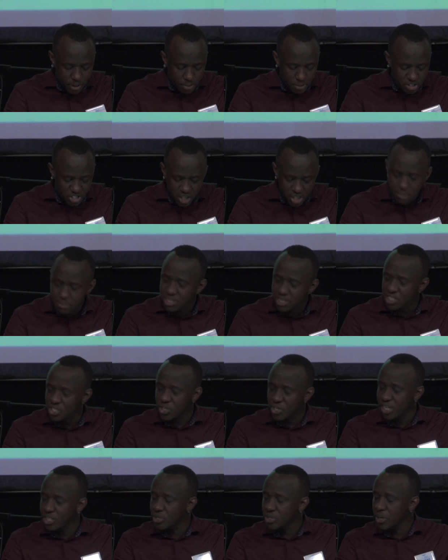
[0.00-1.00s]
James is
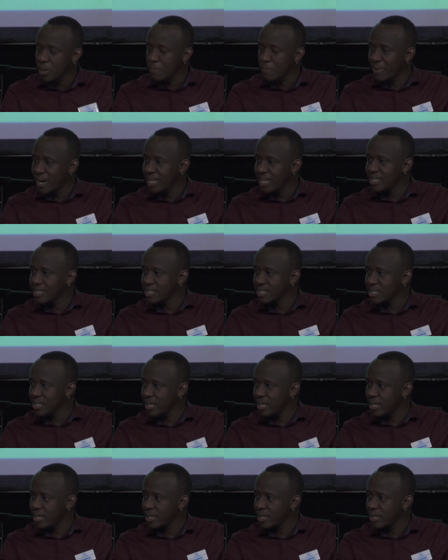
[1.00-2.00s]
trying to remind us
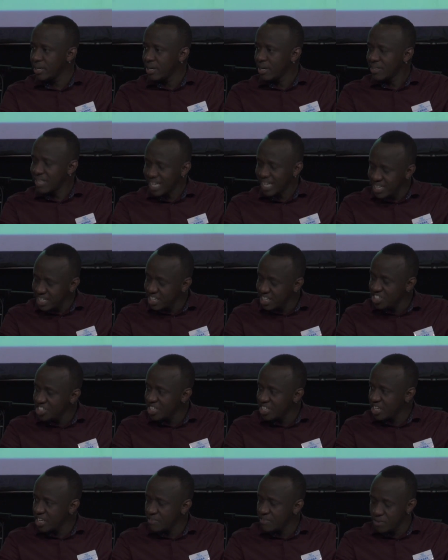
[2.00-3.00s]
here that each
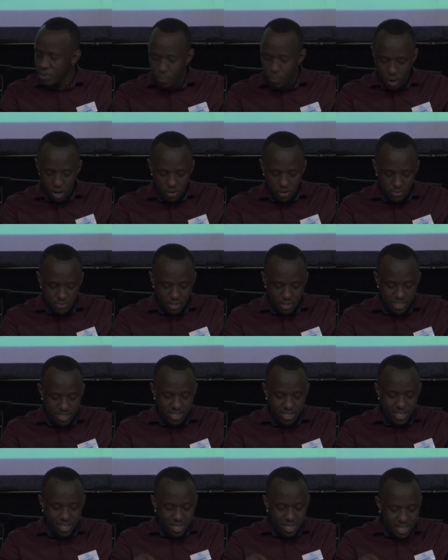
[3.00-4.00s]
and every one of us
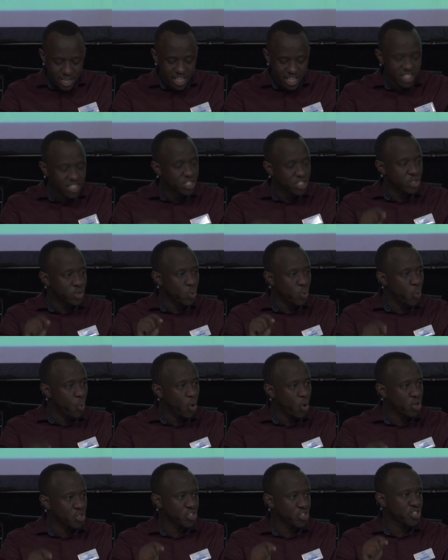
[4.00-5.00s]
needs to
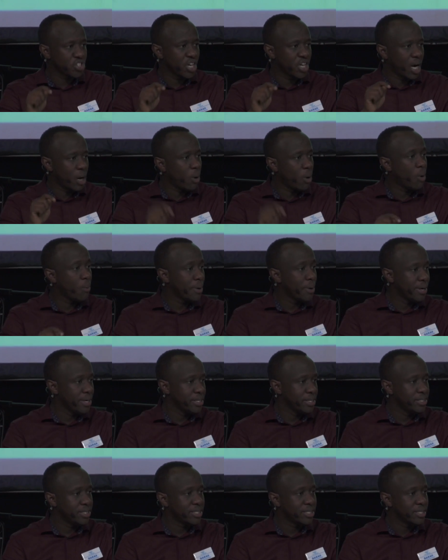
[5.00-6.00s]
watch our
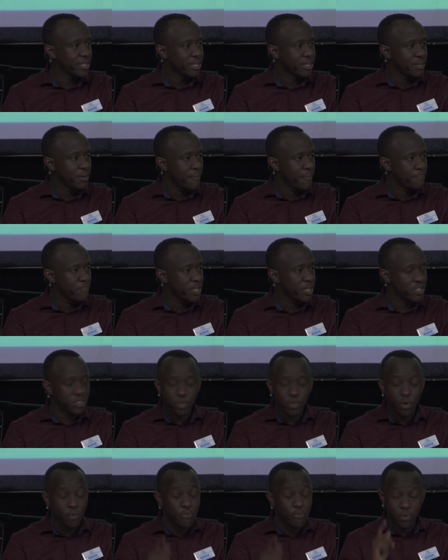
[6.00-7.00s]
words. It's
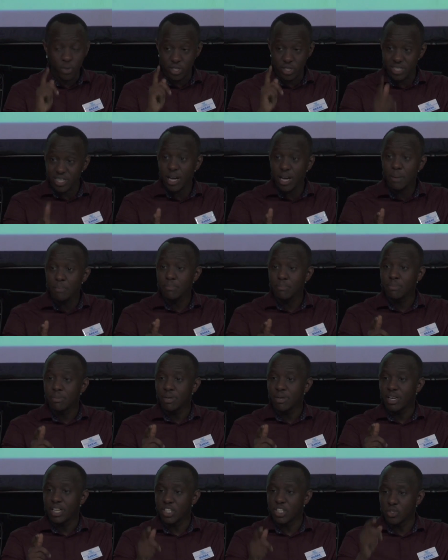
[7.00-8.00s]
not for some,
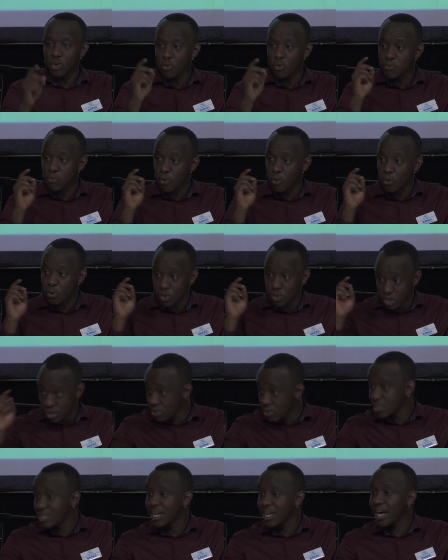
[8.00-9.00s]
It's not for
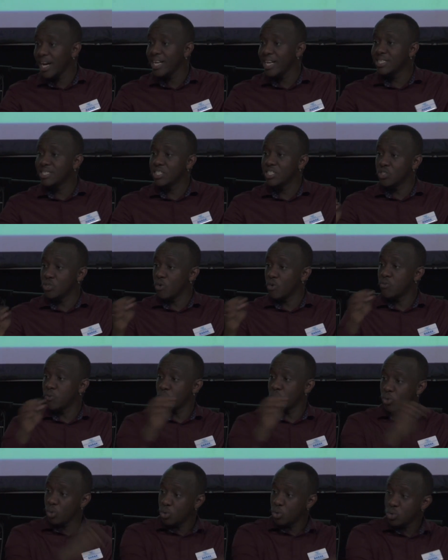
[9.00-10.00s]
those guys. It's not for
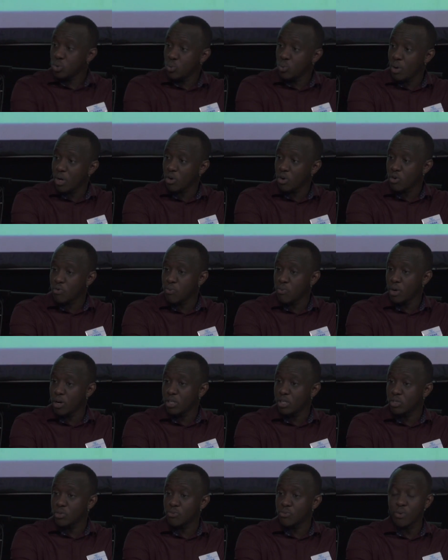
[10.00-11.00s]
those who are not
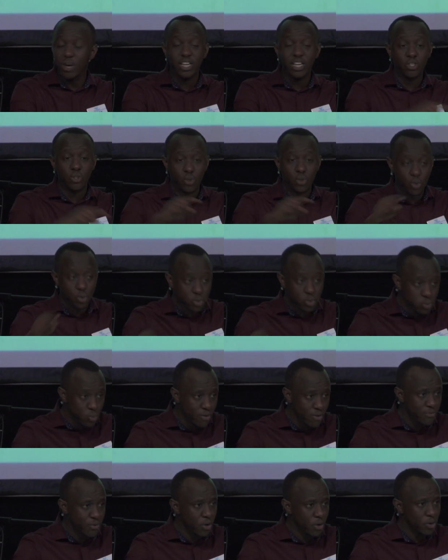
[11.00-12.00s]
followers of Christ or those who
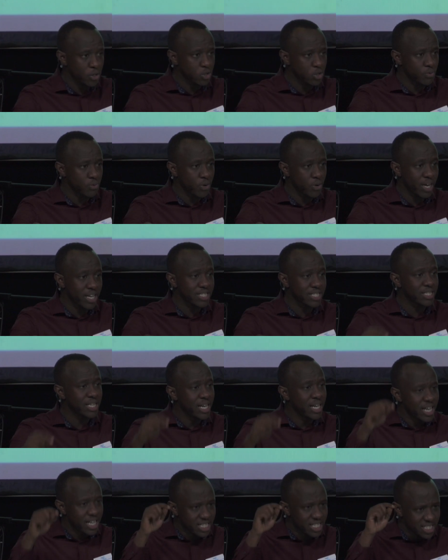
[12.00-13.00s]
are followers of Christ.
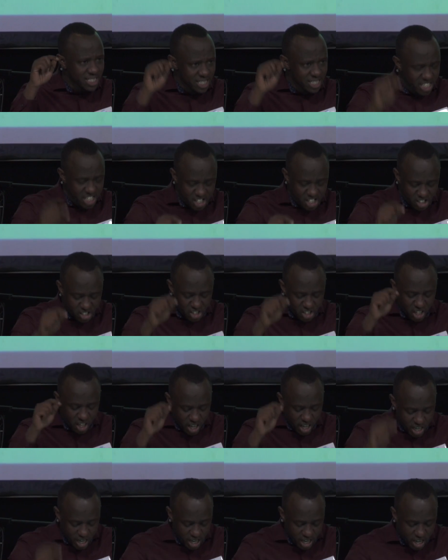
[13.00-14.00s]
It is each
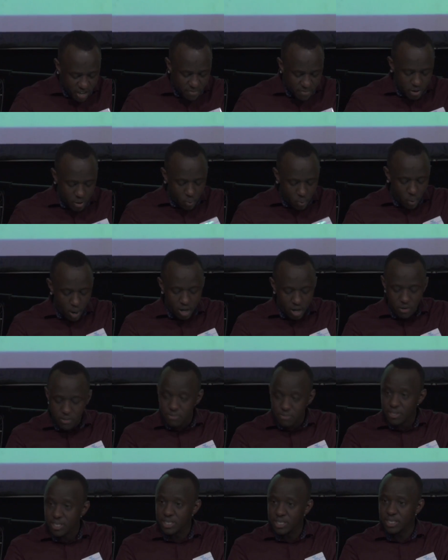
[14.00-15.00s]
and every one
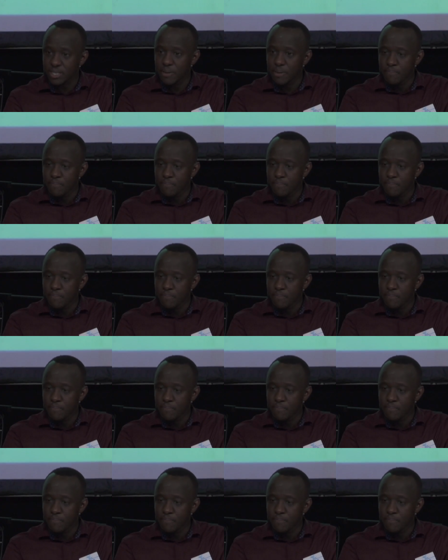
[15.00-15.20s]
of us.